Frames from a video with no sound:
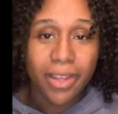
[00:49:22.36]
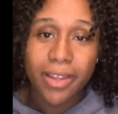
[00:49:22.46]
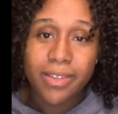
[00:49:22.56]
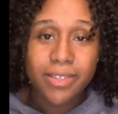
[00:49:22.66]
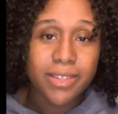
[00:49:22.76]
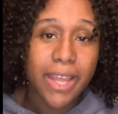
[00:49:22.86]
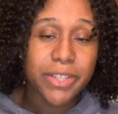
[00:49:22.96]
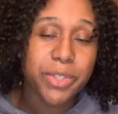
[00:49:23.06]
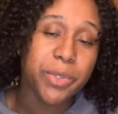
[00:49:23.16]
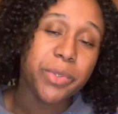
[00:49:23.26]
Stay
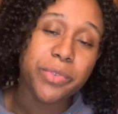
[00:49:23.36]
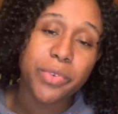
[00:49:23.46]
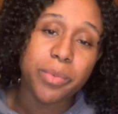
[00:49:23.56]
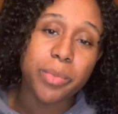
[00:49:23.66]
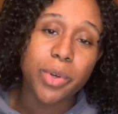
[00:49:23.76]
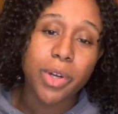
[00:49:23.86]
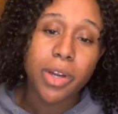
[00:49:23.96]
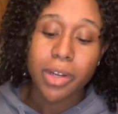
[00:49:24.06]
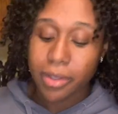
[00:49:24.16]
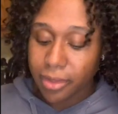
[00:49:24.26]
tuned for
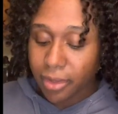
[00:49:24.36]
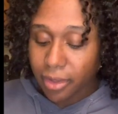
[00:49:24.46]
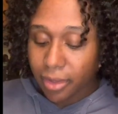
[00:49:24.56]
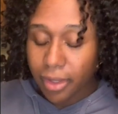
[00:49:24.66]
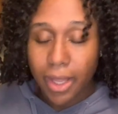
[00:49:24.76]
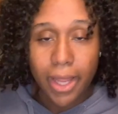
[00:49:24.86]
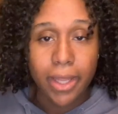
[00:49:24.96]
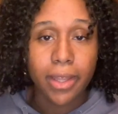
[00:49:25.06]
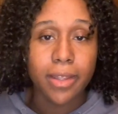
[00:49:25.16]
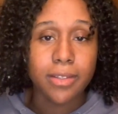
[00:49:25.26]
more. Like
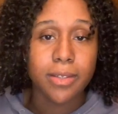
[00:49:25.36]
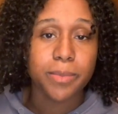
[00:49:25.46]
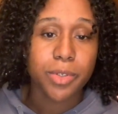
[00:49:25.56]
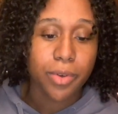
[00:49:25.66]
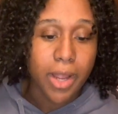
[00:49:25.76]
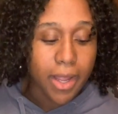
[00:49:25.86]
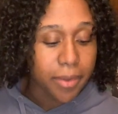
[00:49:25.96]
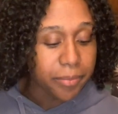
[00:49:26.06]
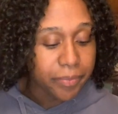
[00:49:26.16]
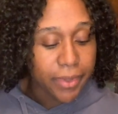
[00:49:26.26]
and
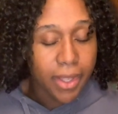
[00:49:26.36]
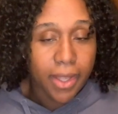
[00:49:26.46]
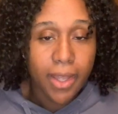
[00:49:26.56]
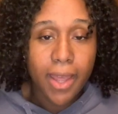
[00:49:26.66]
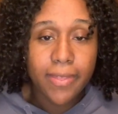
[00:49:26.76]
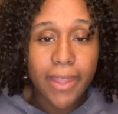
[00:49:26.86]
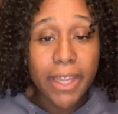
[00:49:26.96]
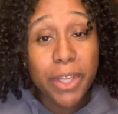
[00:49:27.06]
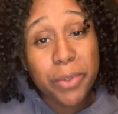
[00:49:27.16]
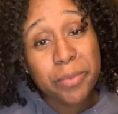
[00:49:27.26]
subscribe. And
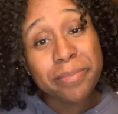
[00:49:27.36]
thank you.